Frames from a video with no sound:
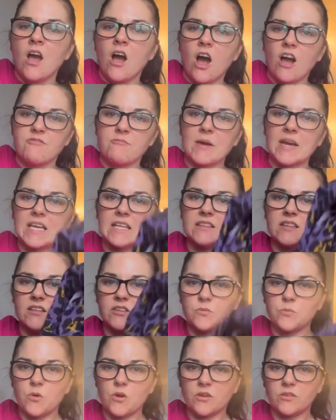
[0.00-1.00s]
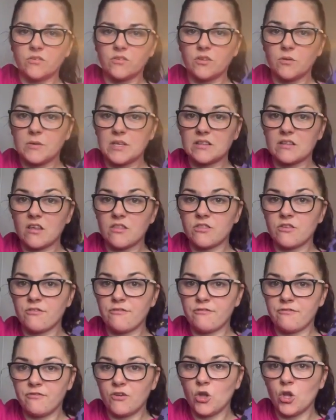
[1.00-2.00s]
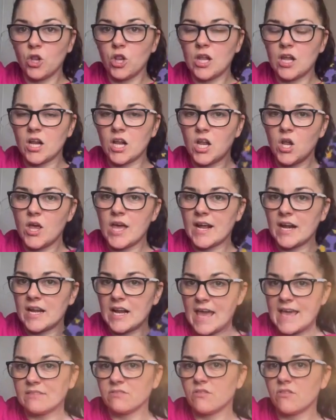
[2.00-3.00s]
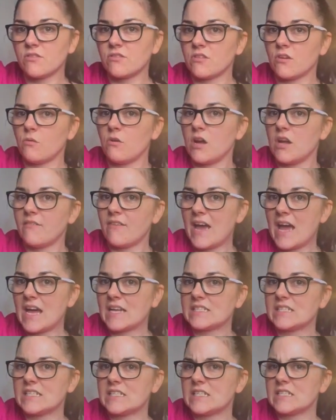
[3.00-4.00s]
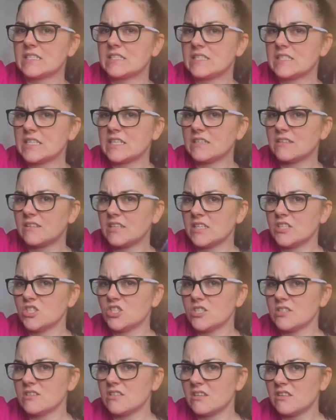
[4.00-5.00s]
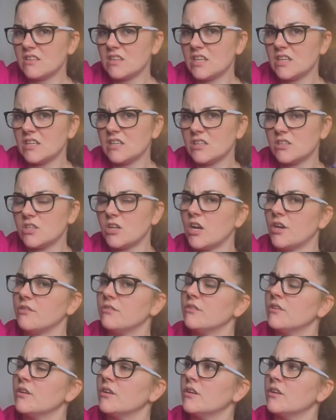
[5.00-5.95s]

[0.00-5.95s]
I've made this one so it's the full length, so I've added 6 inches, I think, no,